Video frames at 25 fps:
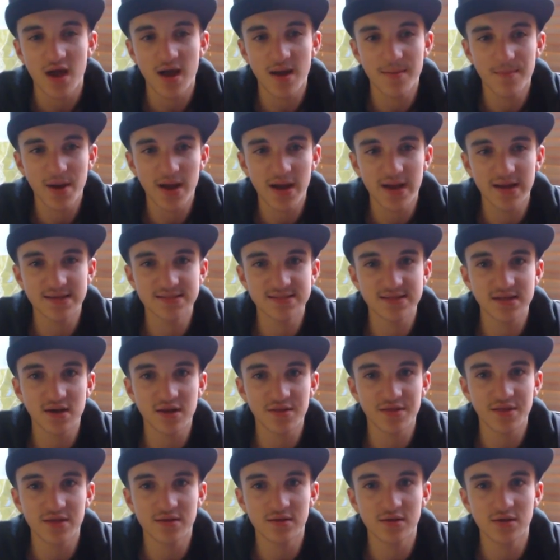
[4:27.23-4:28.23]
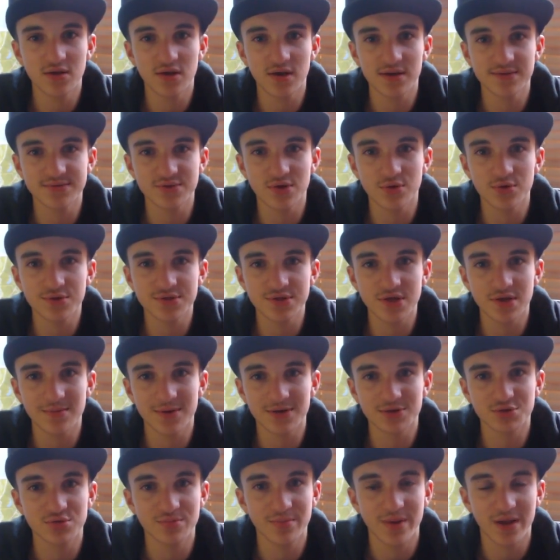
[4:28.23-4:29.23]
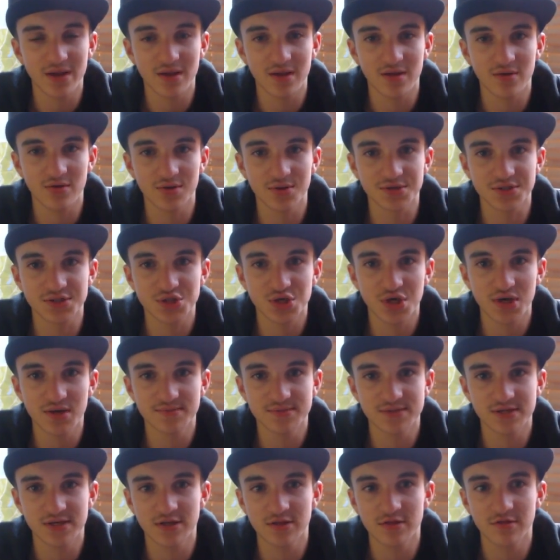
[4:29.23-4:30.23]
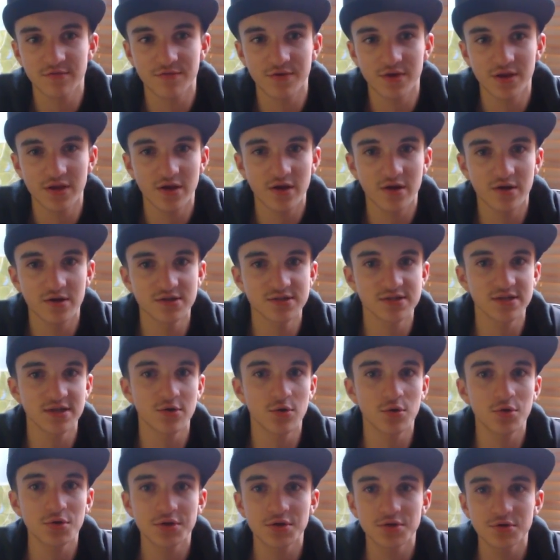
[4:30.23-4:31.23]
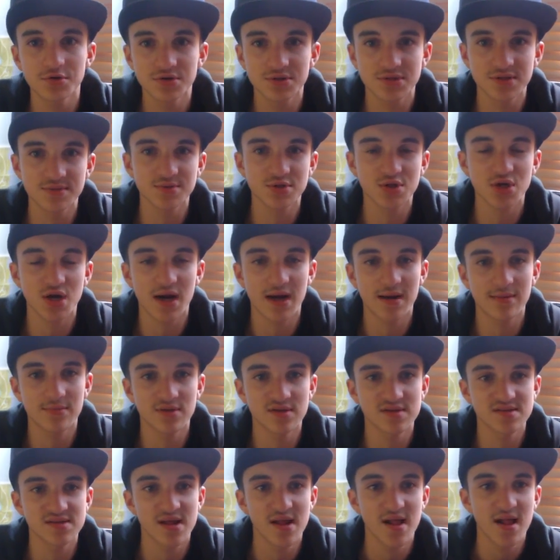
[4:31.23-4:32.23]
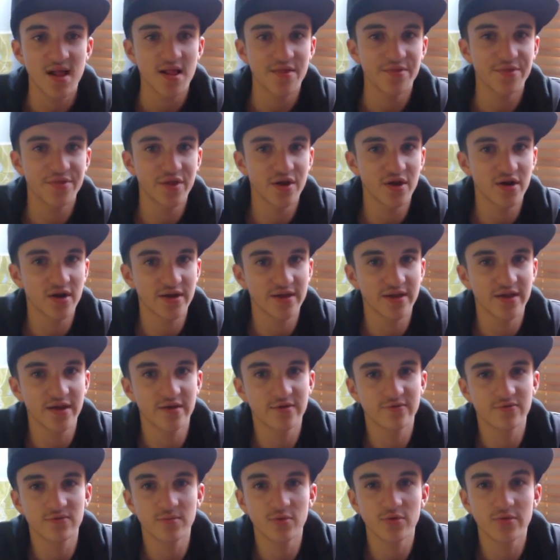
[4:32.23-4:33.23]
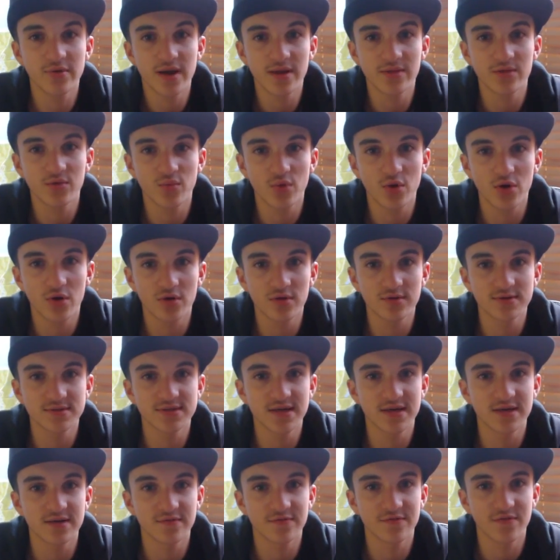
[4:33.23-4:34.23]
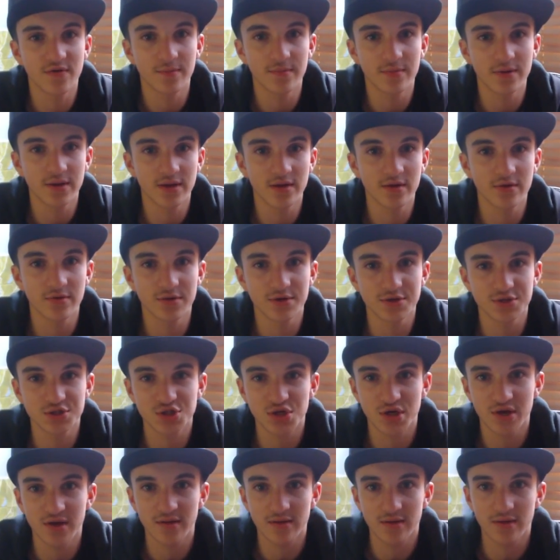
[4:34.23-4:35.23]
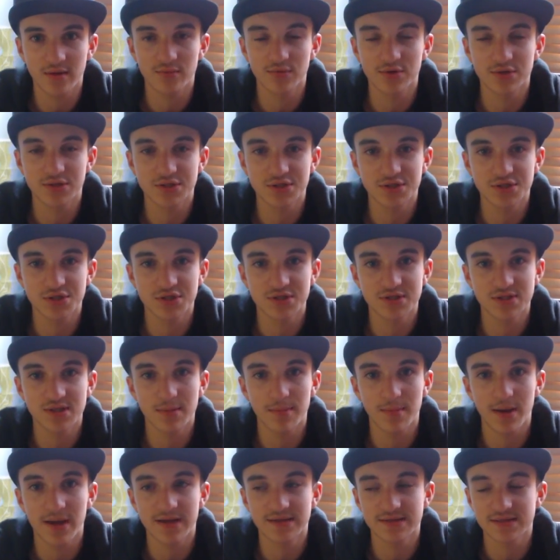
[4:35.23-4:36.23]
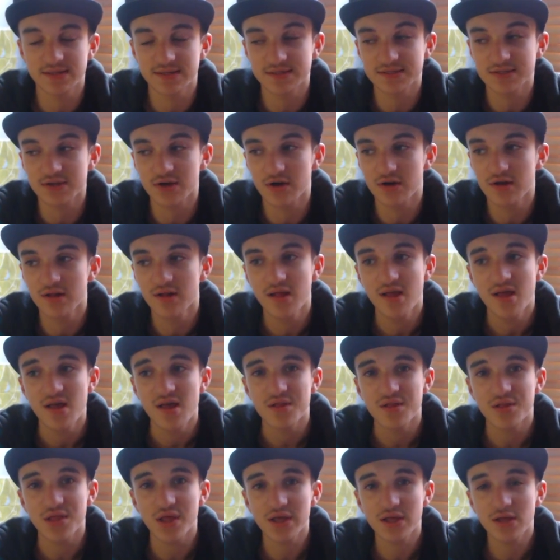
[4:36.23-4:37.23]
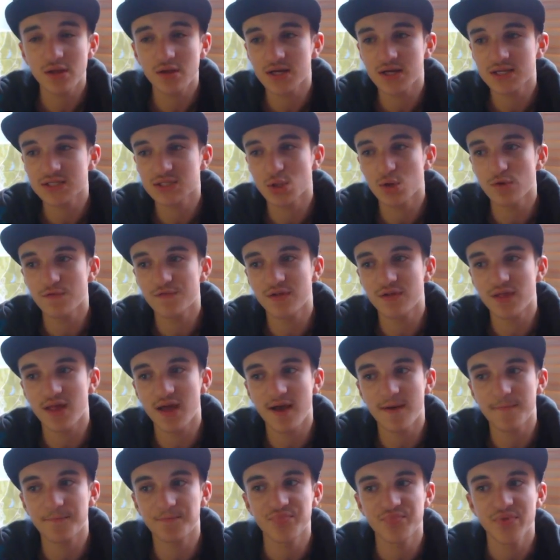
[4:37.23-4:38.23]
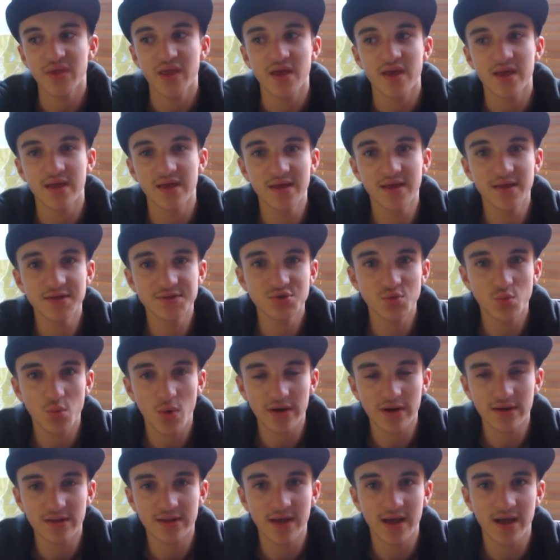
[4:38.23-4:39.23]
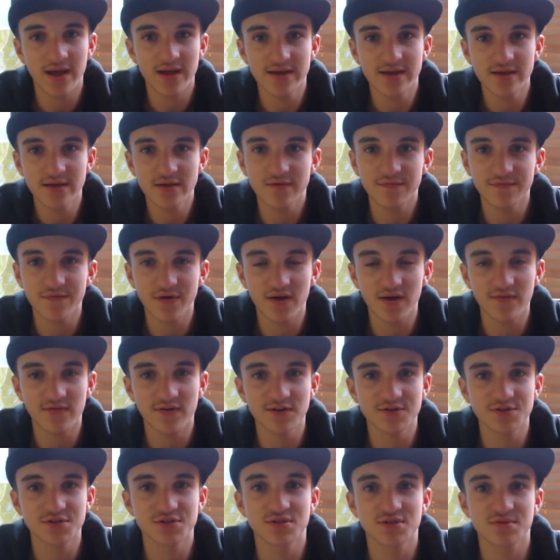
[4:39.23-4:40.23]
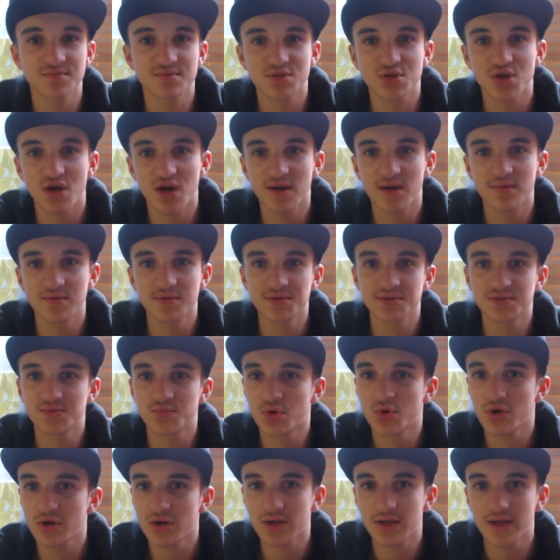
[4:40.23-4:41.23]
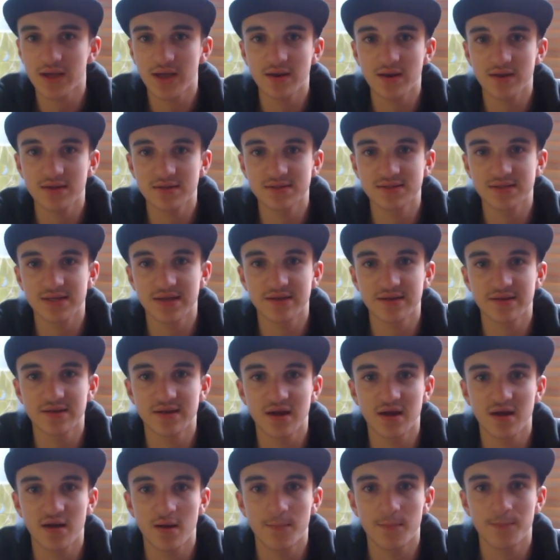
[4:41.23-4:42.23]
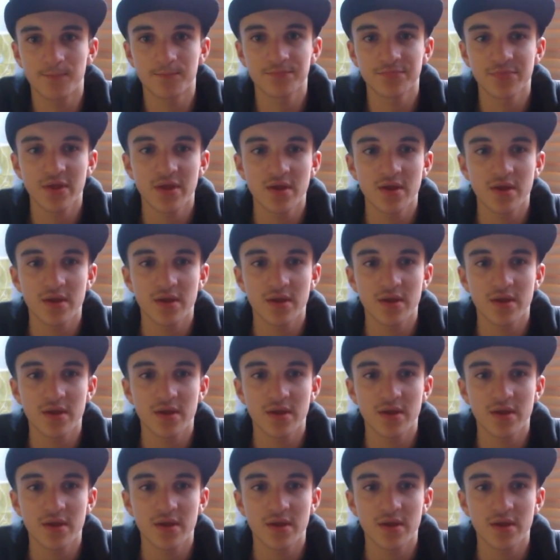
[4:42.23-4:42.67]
amazed, and I thank you guys all so much for being here on the streams and in the videos, and all the new subscribers that I get from around the world and from here in Australia, which is just amazing. So thank you guys all for that. Here to one K, here to five hundred subscribers. We're gonna get it, and um,